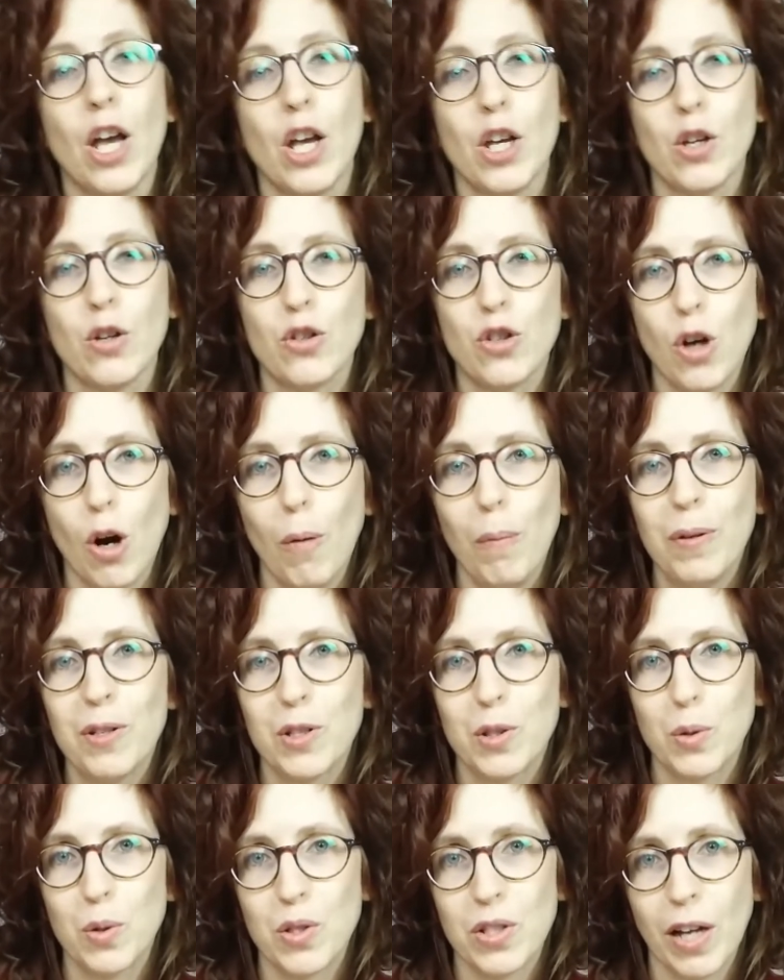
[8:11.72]
Your job
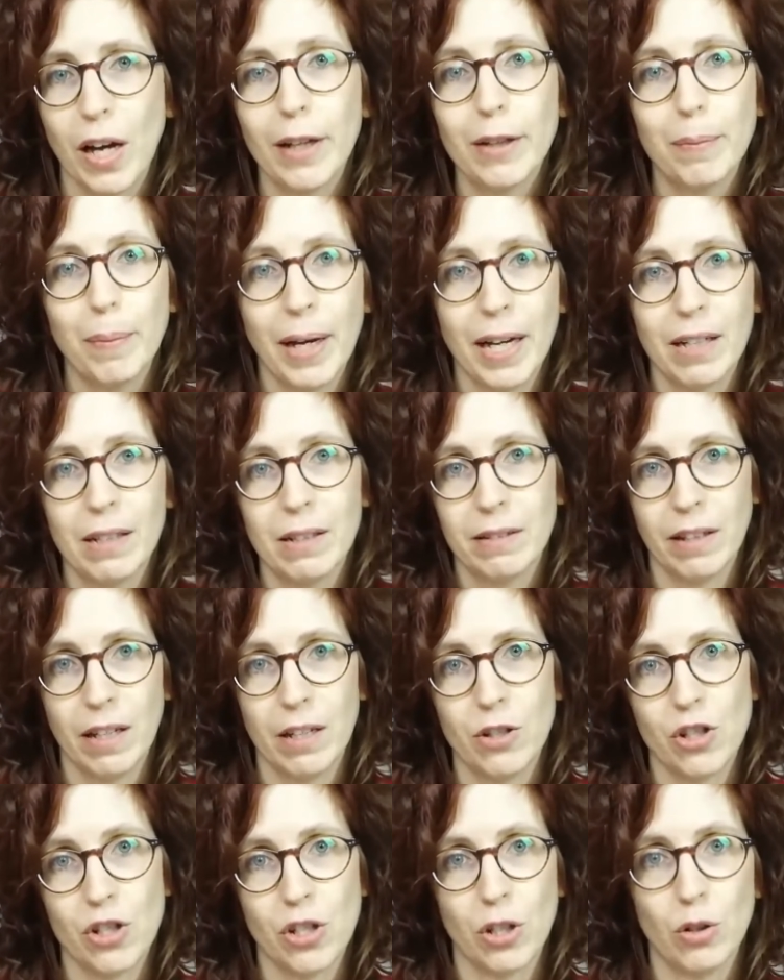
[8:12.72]
is to start paying
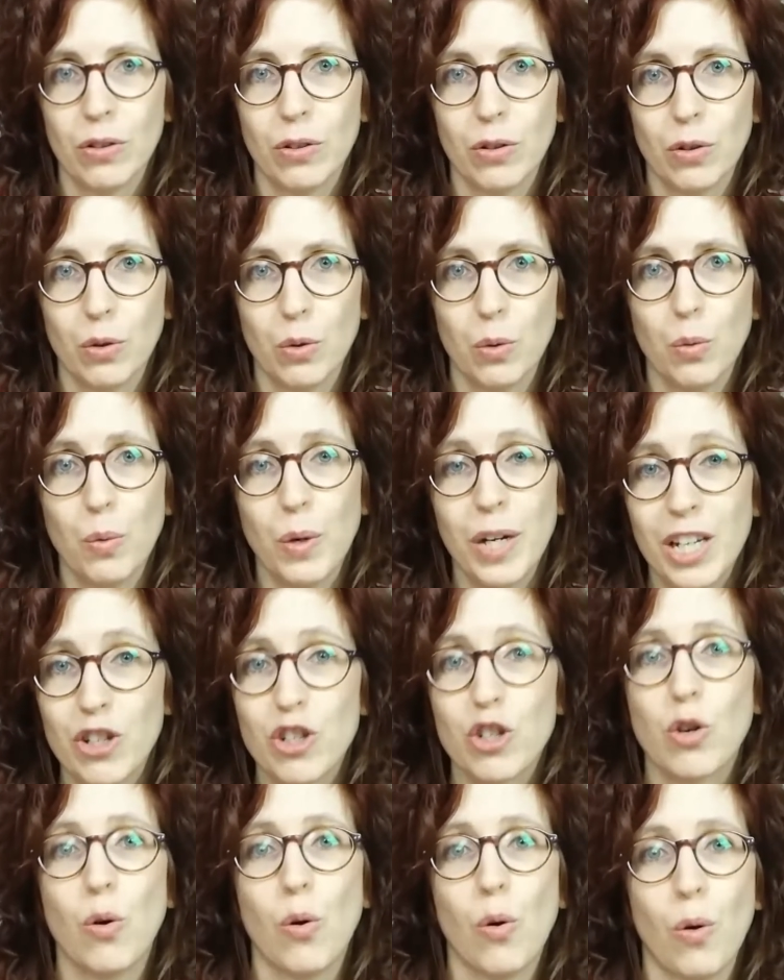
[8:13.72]
attention to
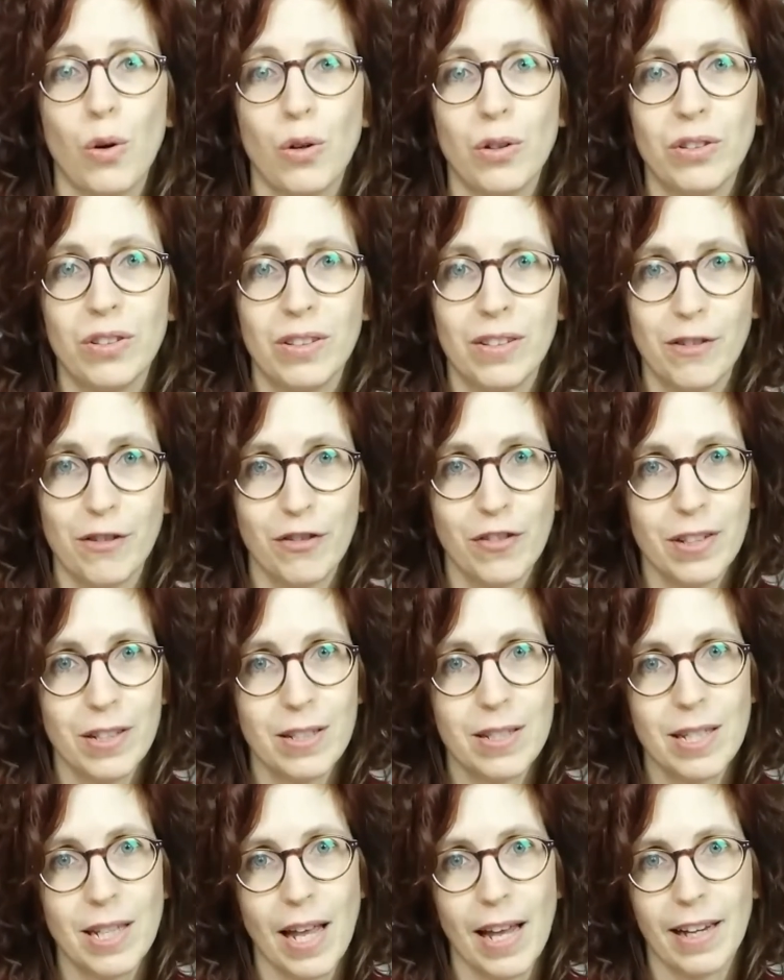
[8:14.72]
which chord
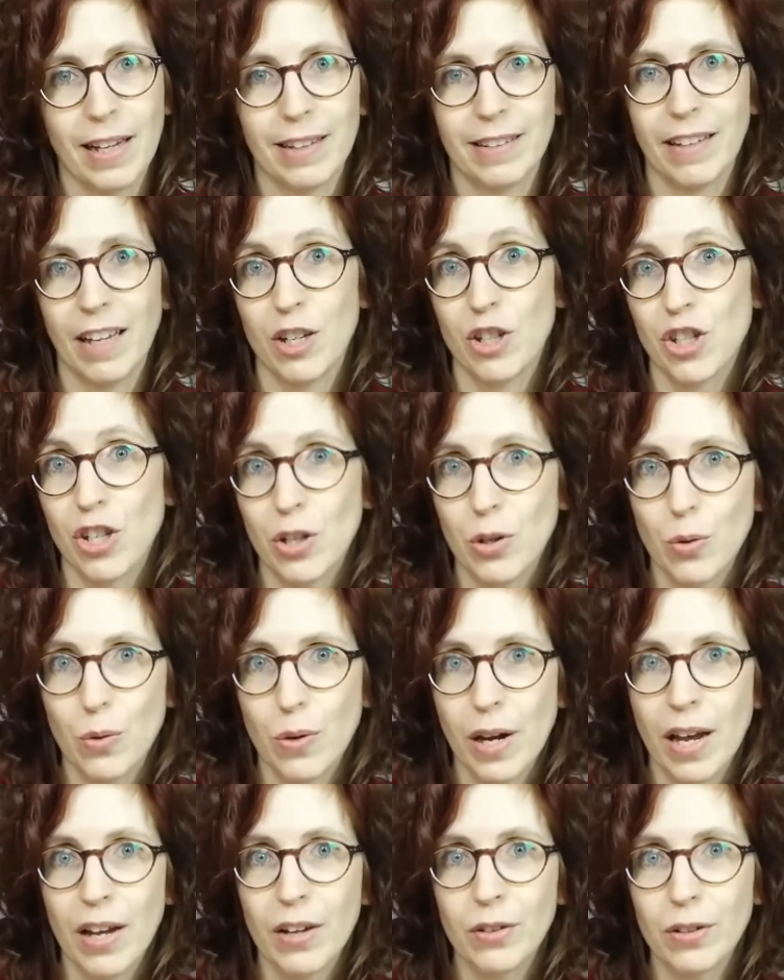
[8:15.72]
feels like a tension
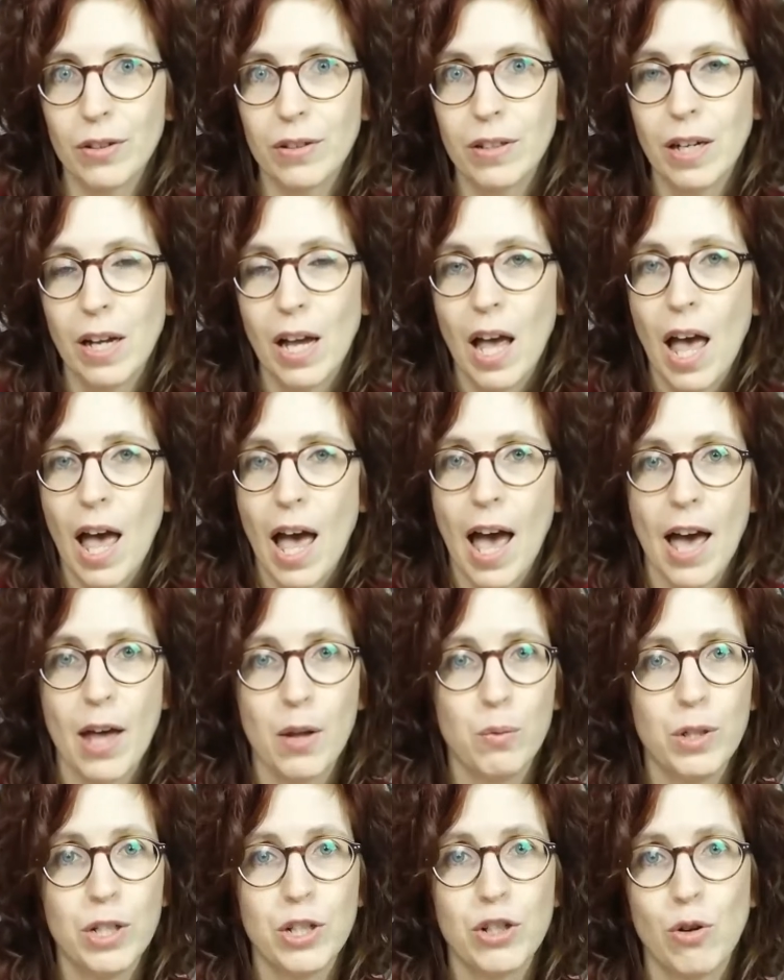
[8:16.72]
creator
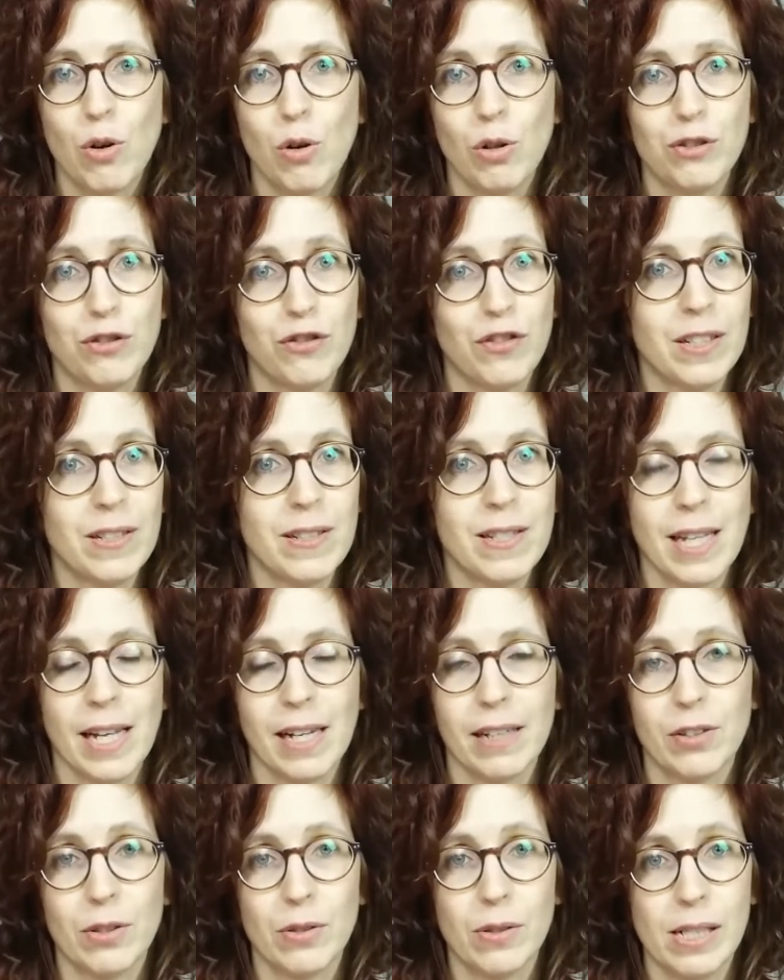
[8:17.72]
and which chord feels
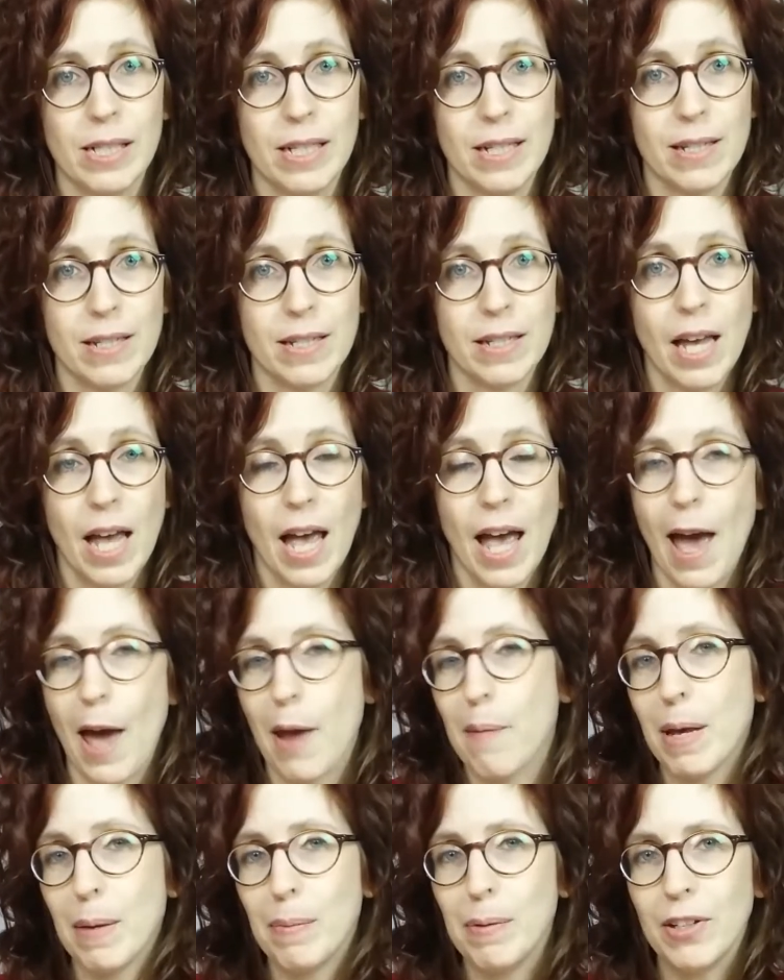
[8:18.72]
like the release.
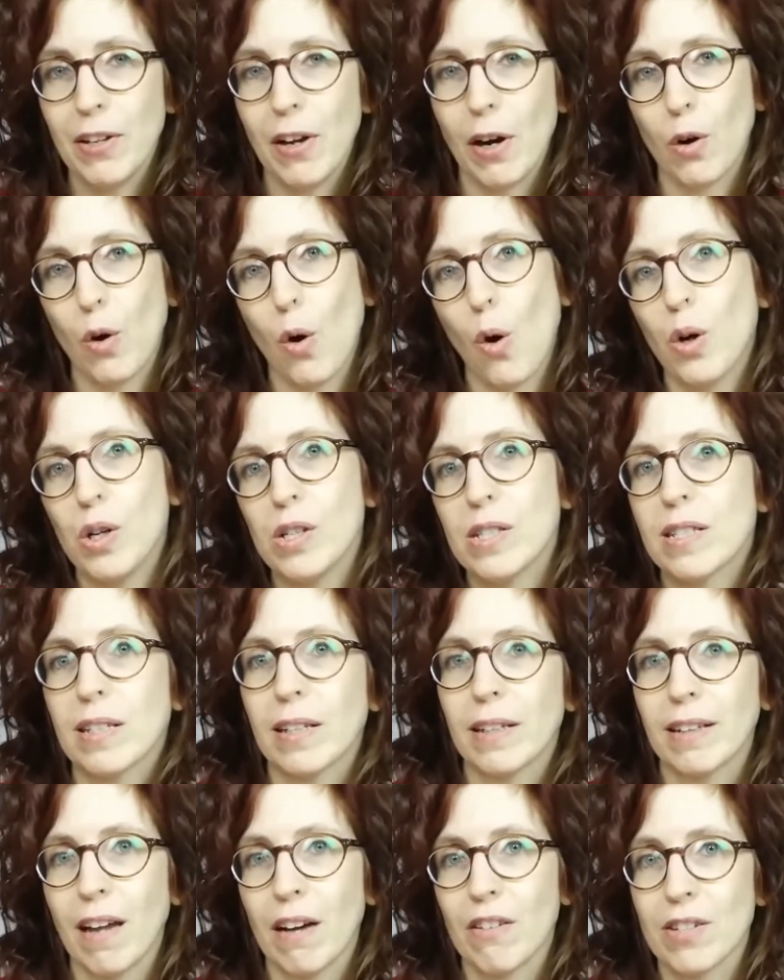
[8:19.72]
And maybe there are chords
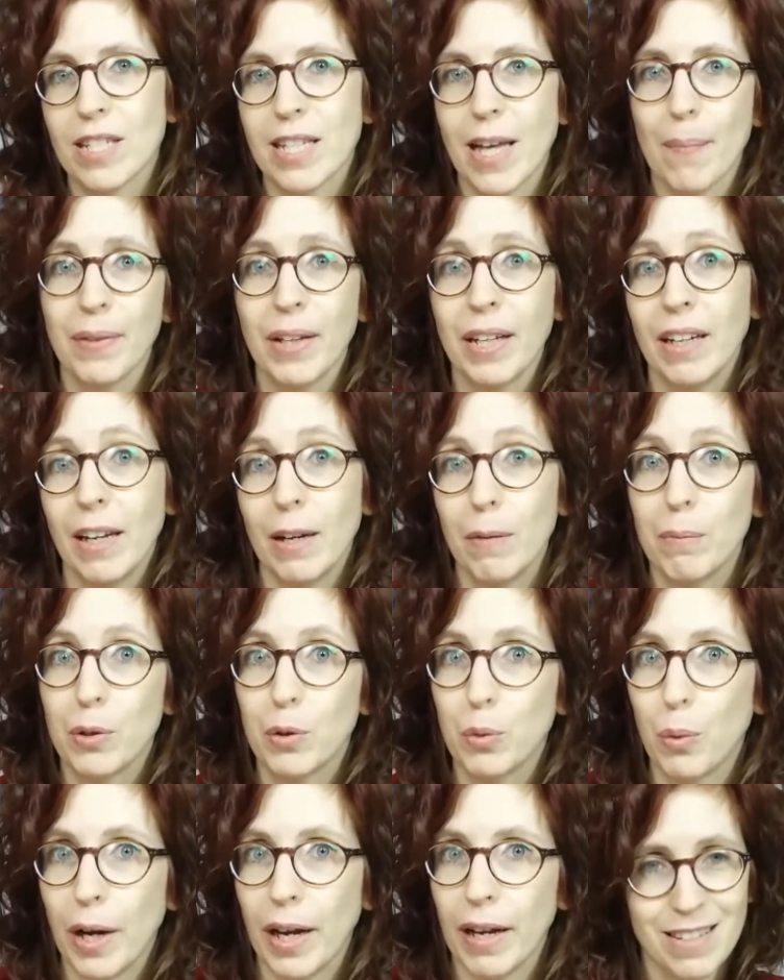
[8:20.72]
that are something in
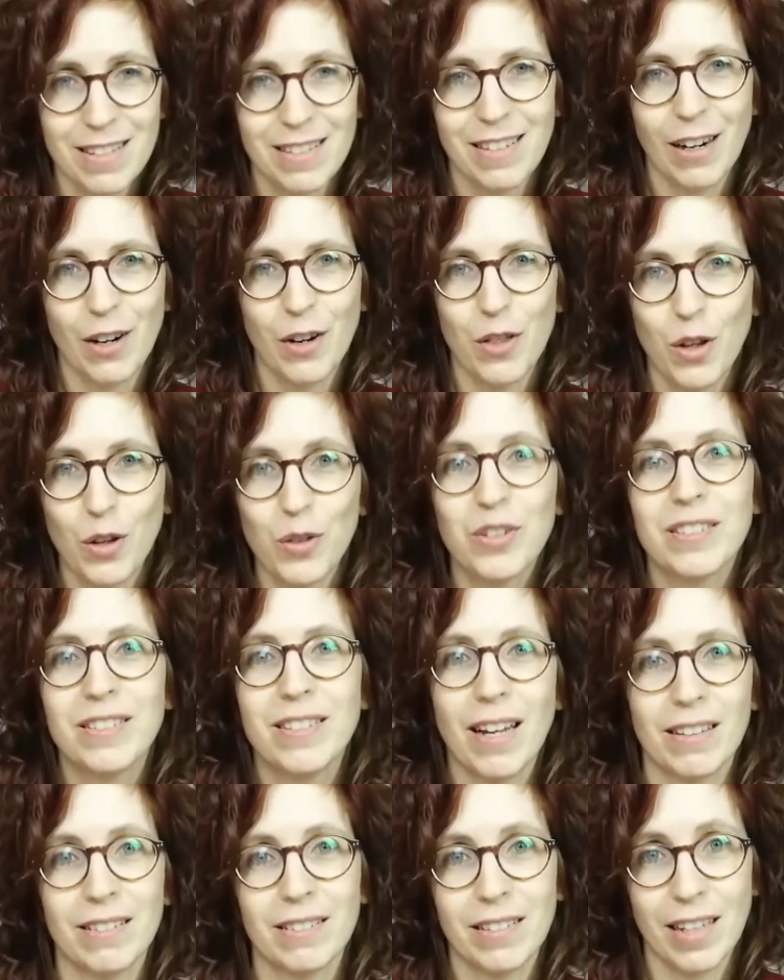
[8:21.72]
between. They are not
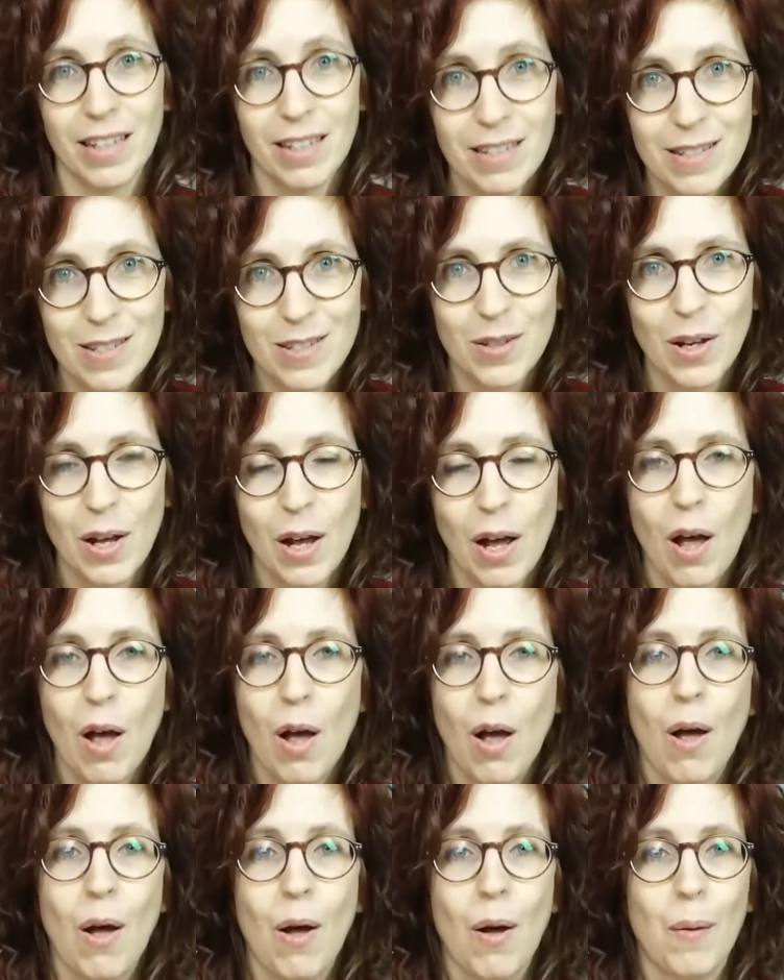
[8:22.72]
that tense,
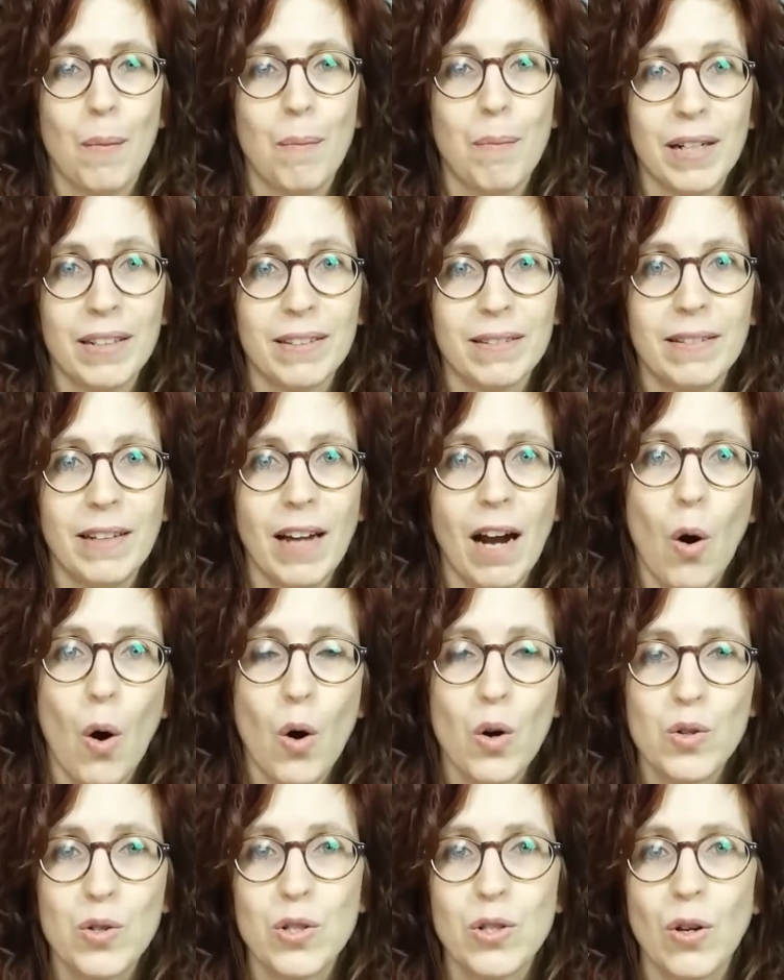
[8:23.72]
but they
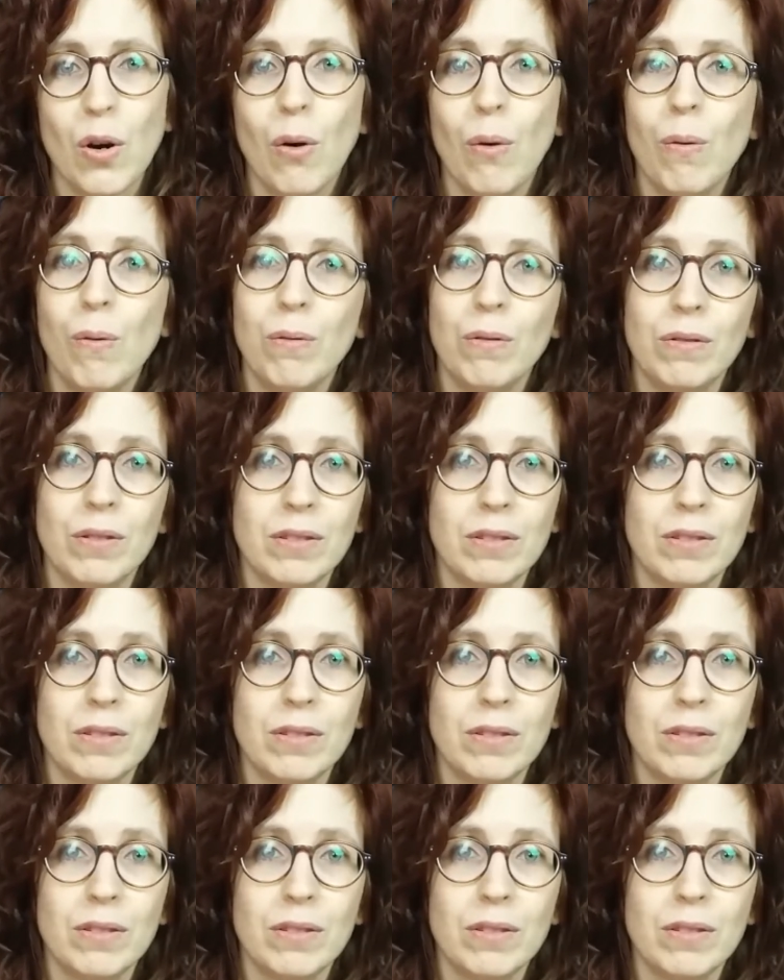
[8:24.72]
also